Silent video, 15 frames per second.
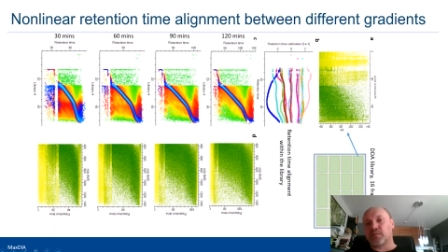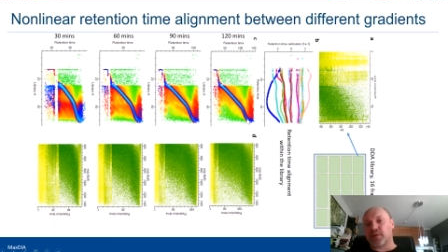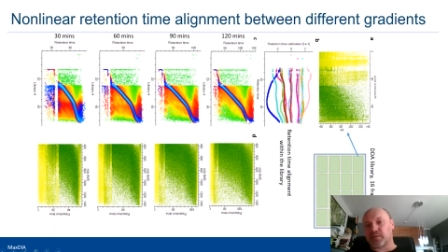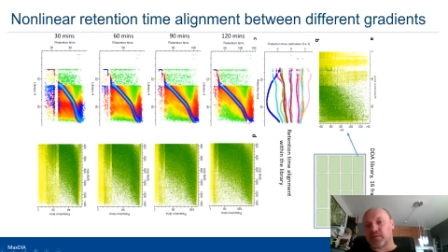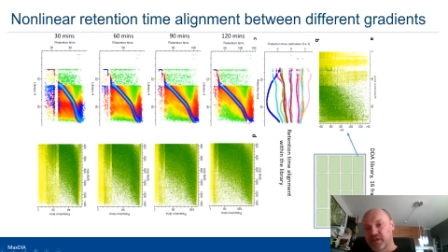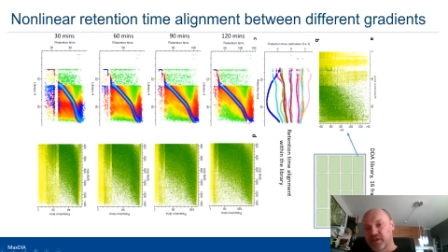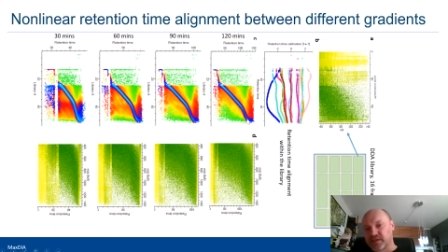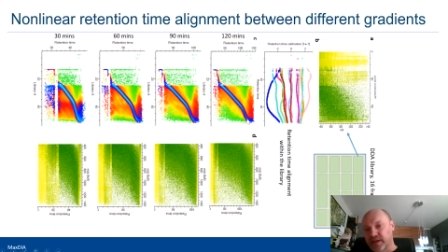
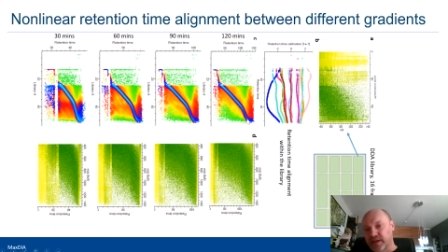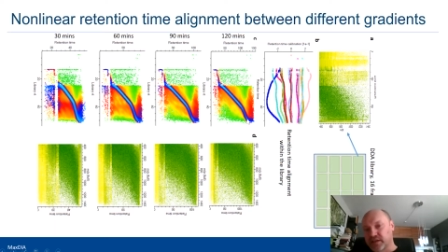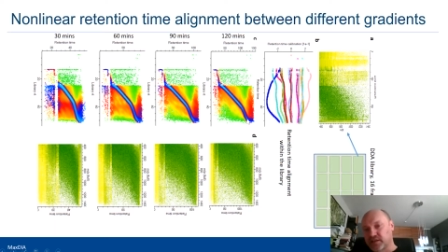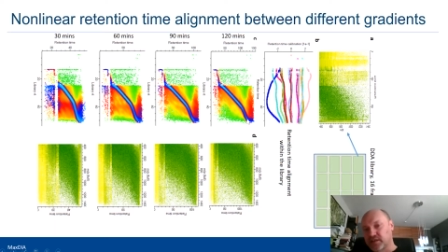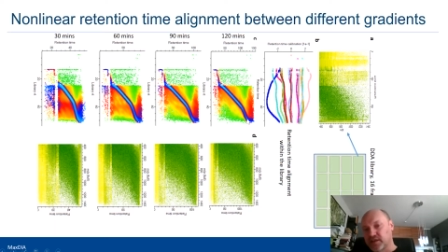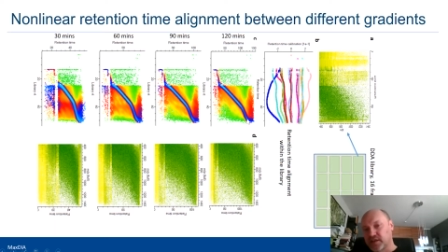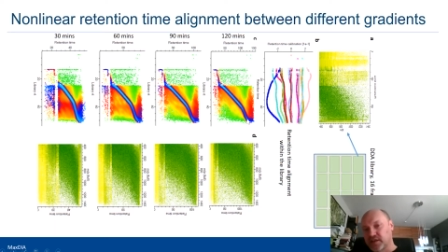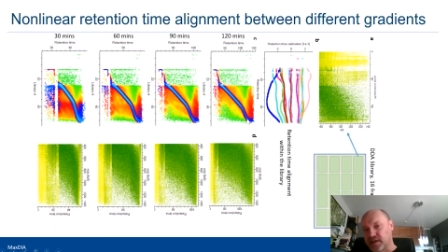But what is
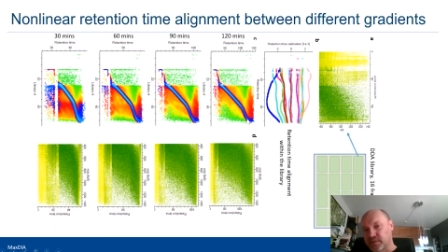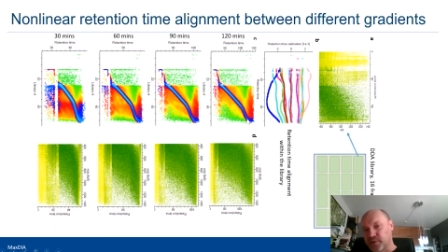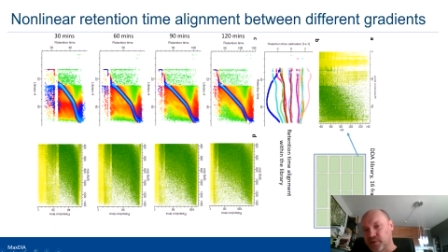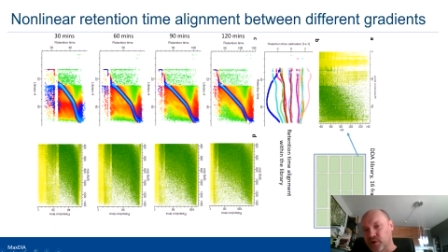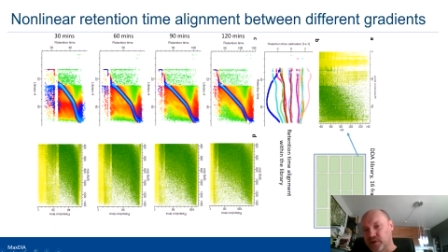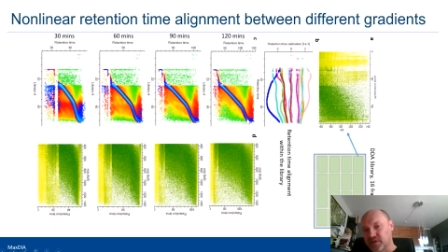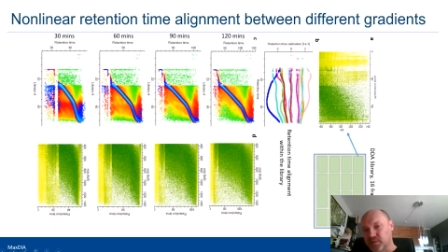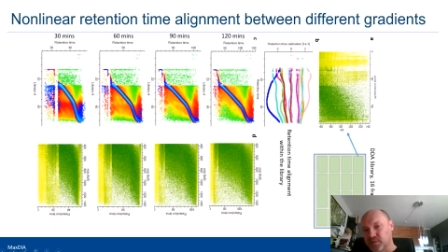actually
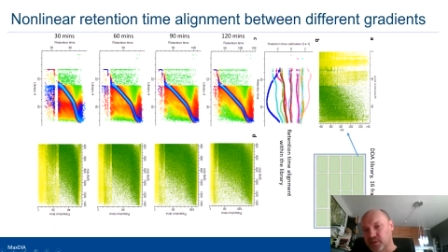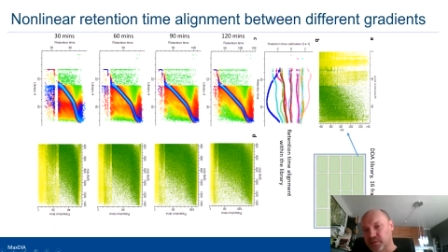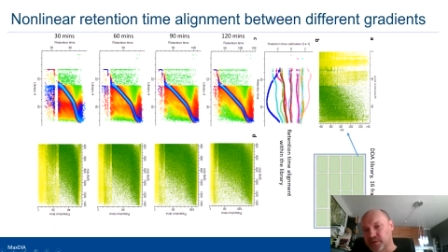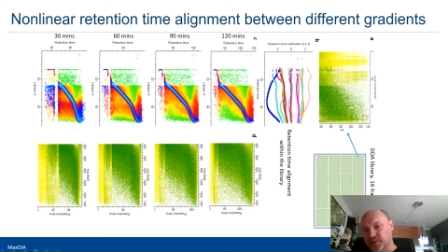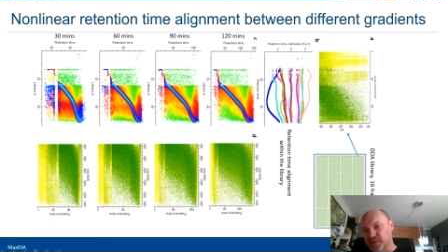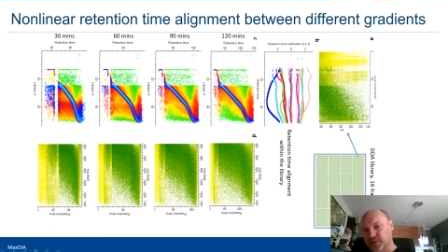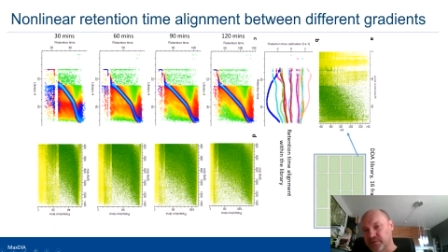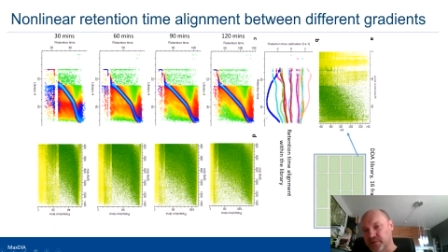important, what one should not